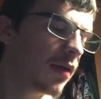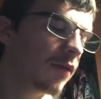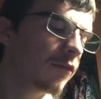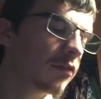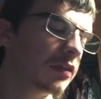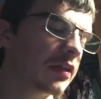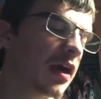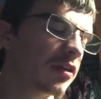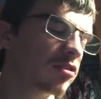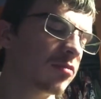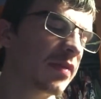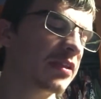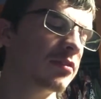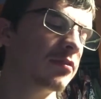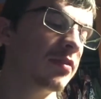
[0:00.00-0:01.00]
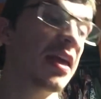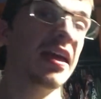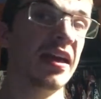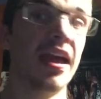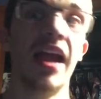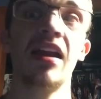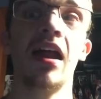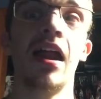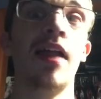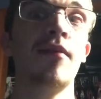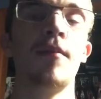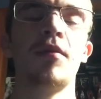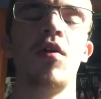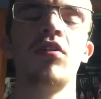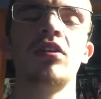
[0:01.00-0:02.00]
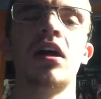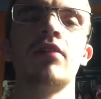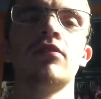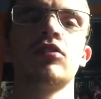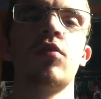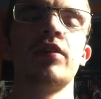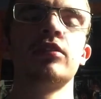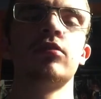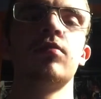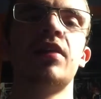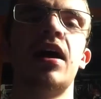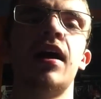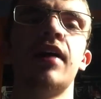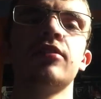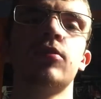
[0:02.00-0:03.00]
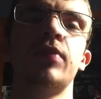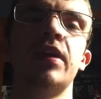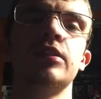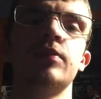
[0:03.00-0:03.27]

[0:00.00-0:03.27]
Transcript: for the 100-page. I don't remember a whole lot of stories from that 100-page